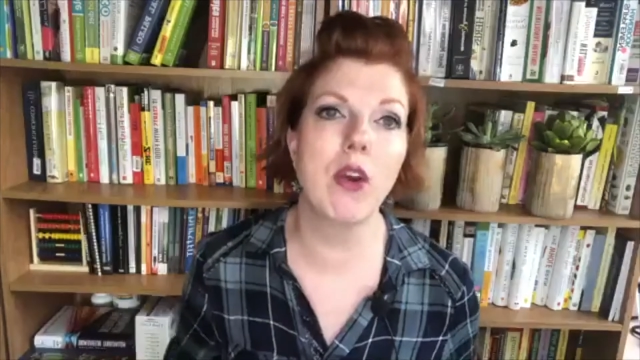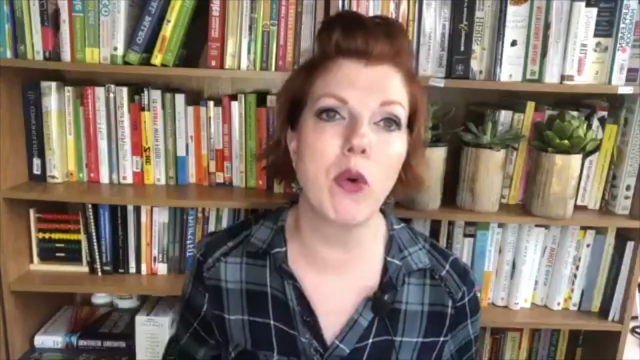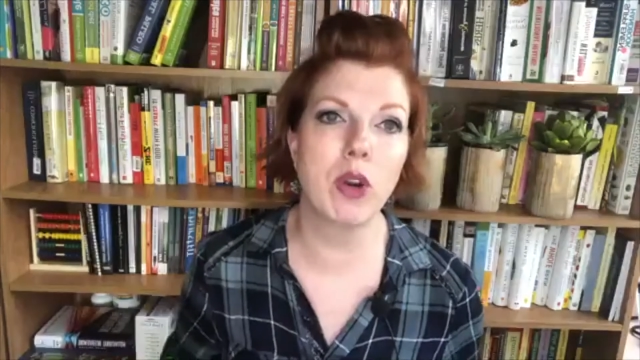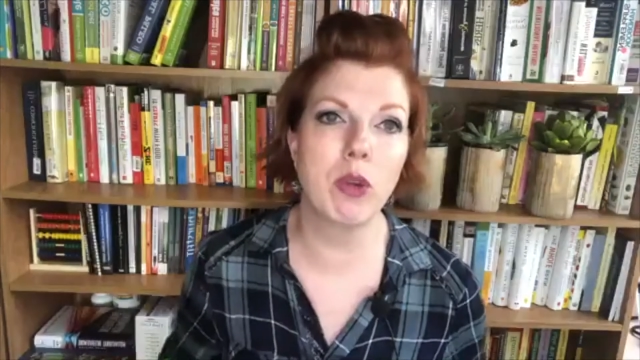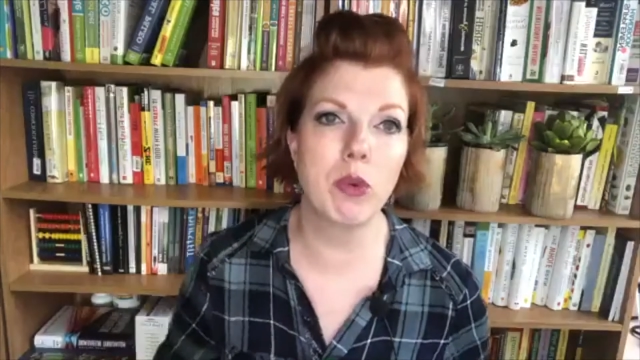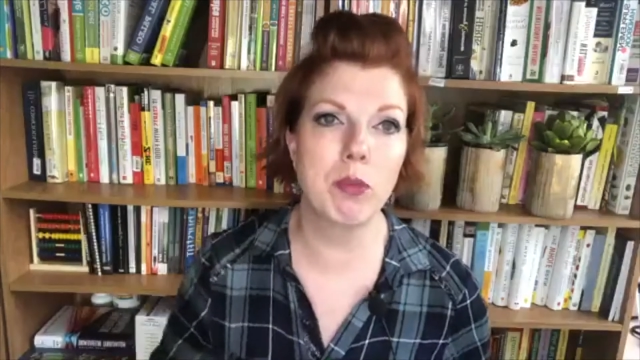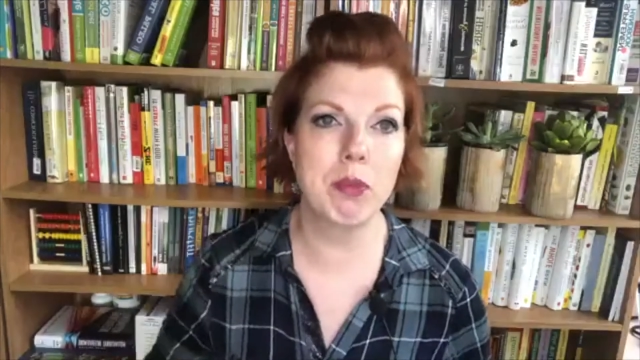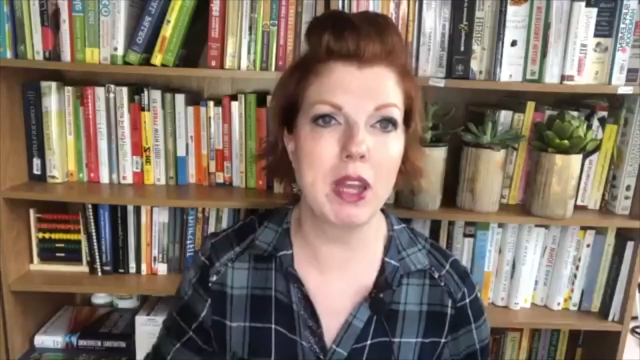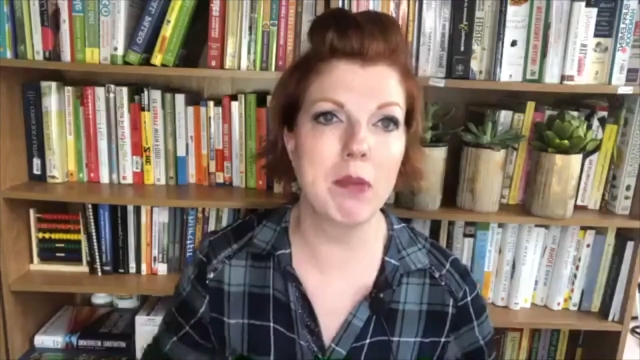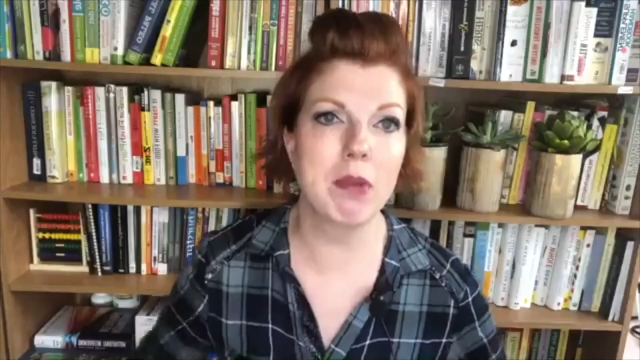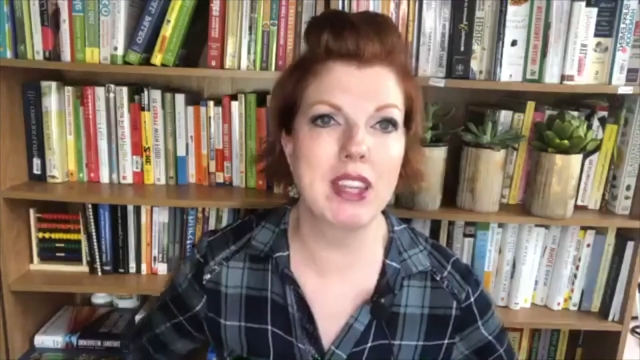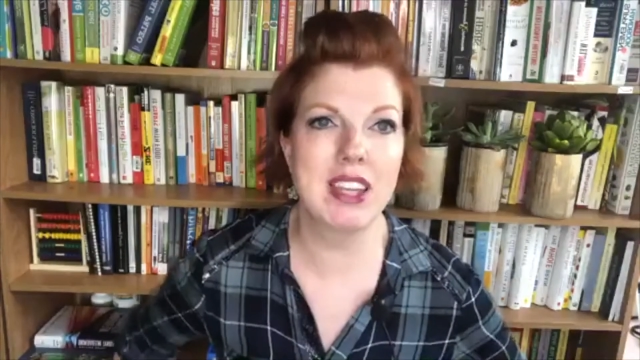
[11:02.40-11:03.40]
or you wouldn't be
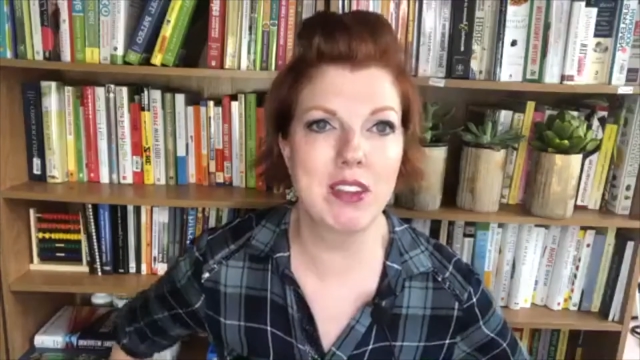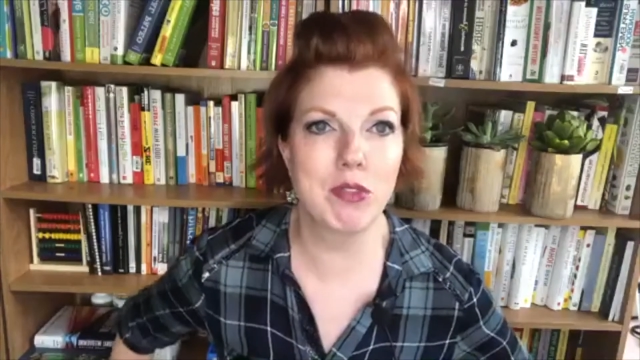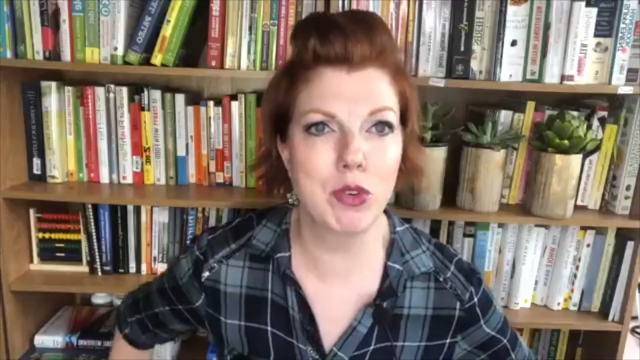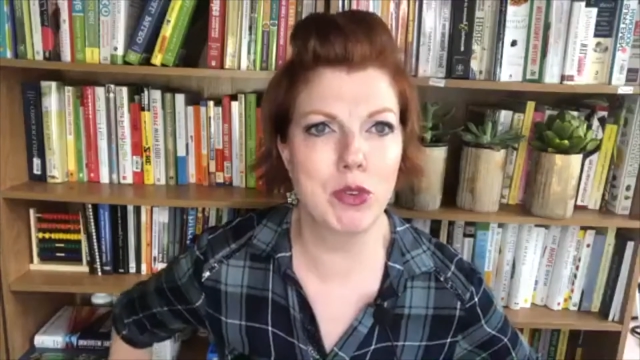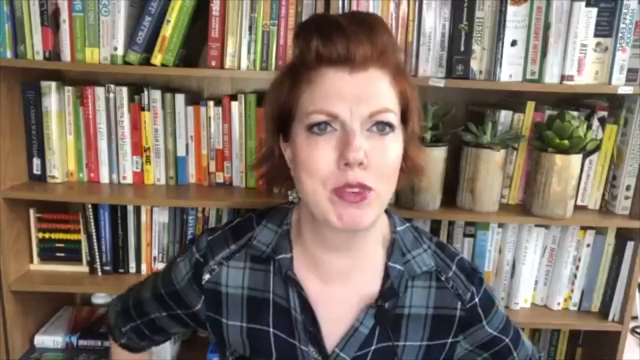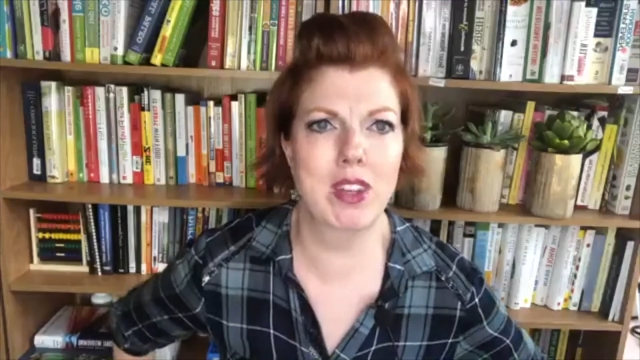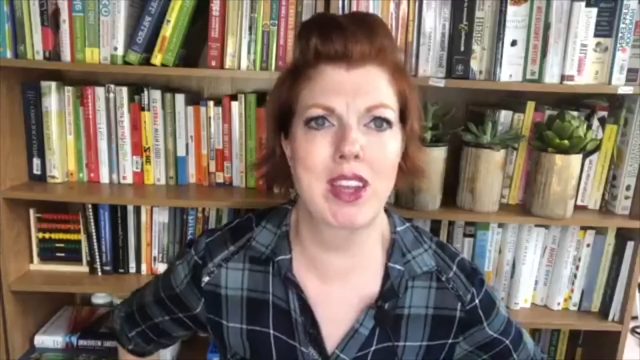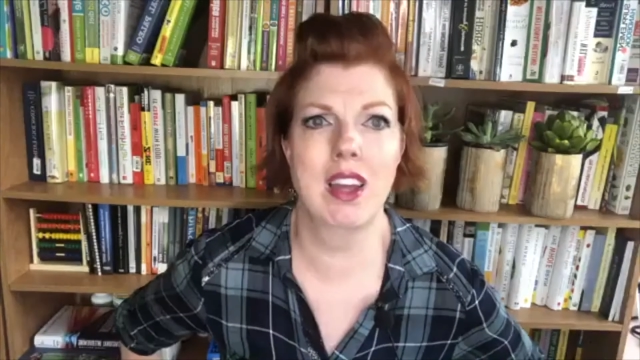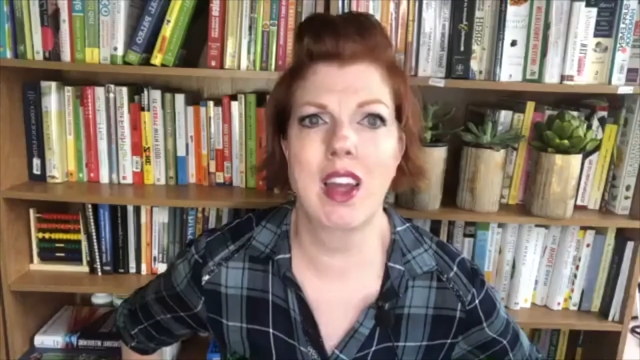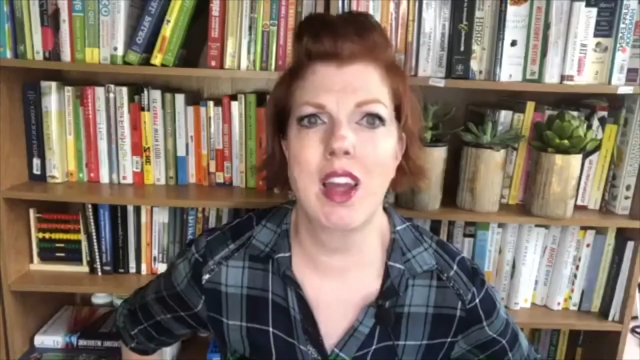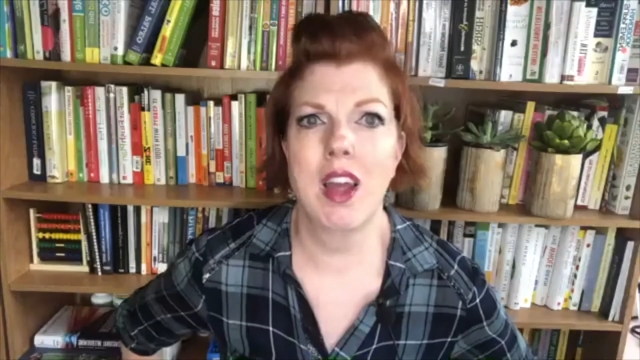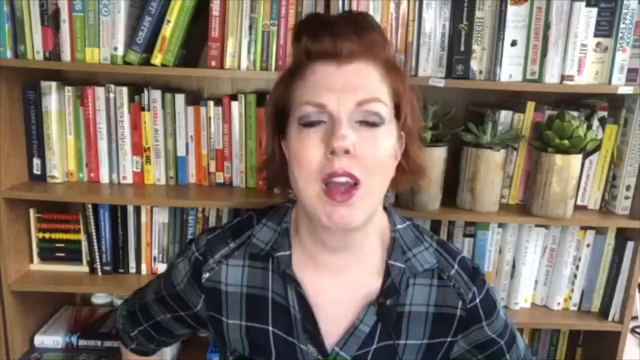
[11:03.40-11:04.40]
able to eat foods like
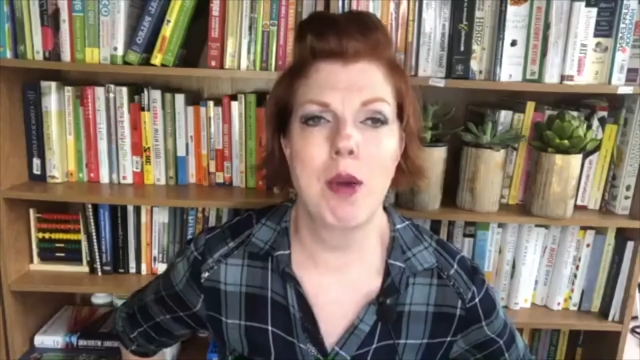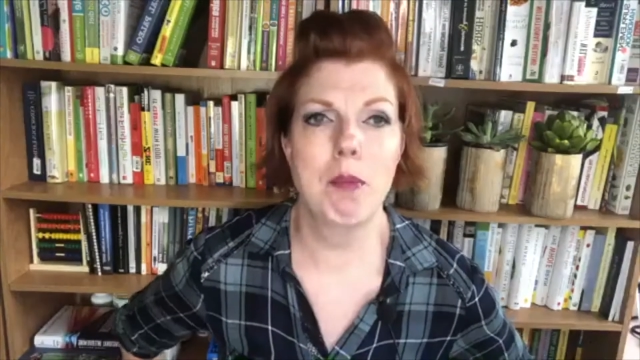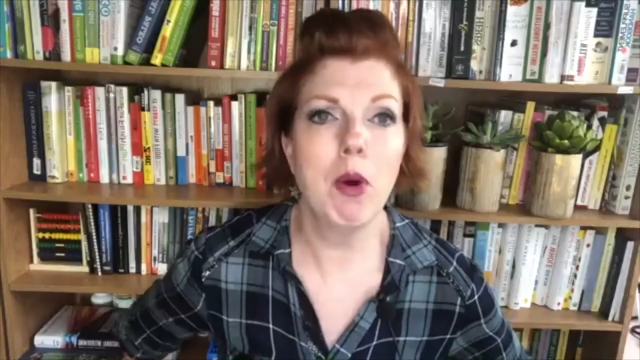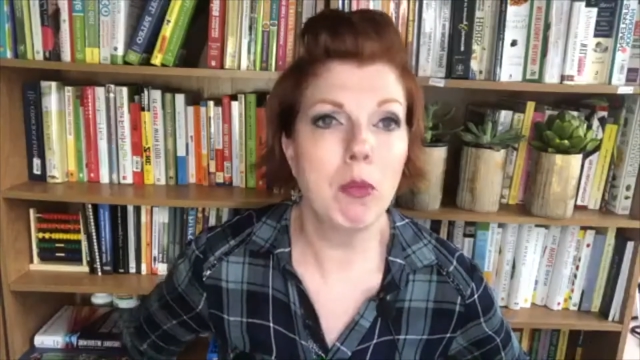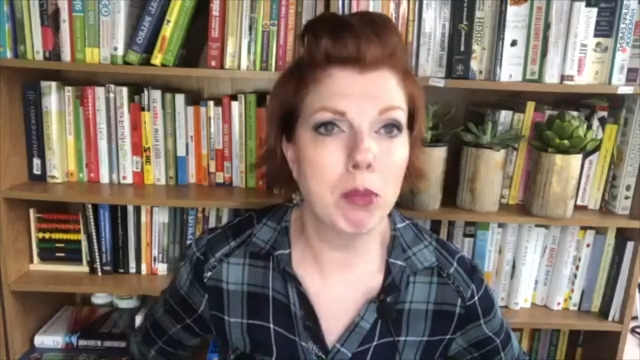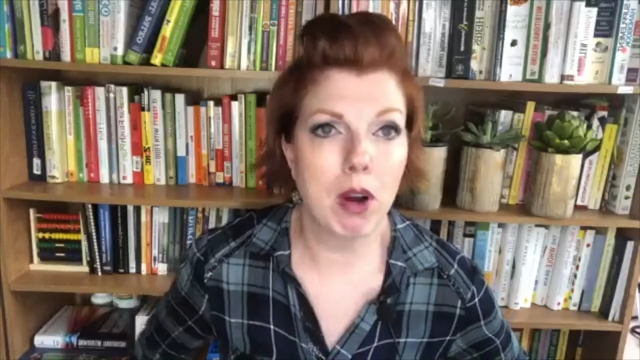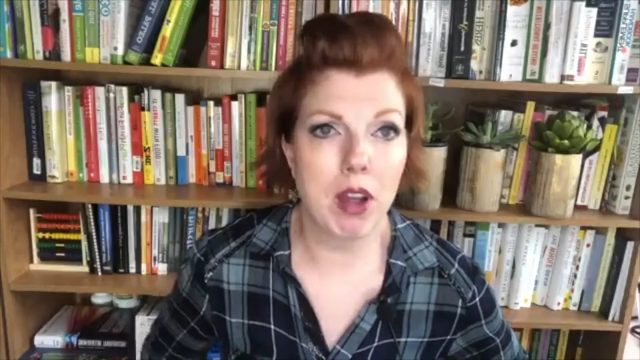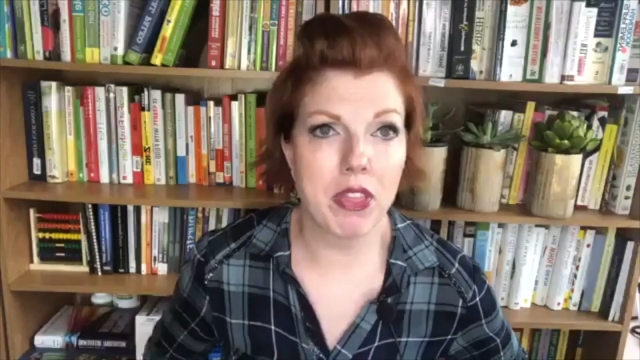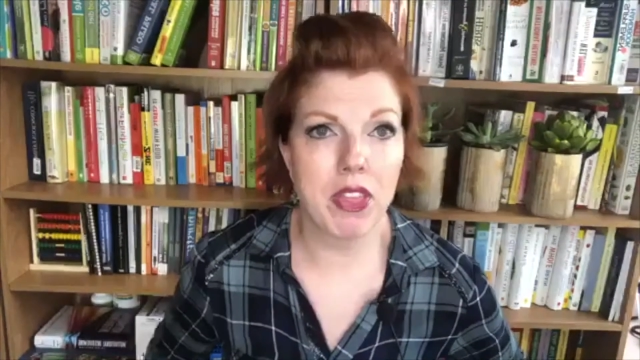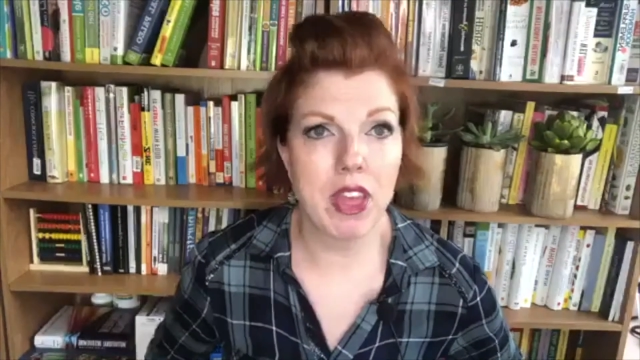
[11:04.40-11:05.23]
bone broth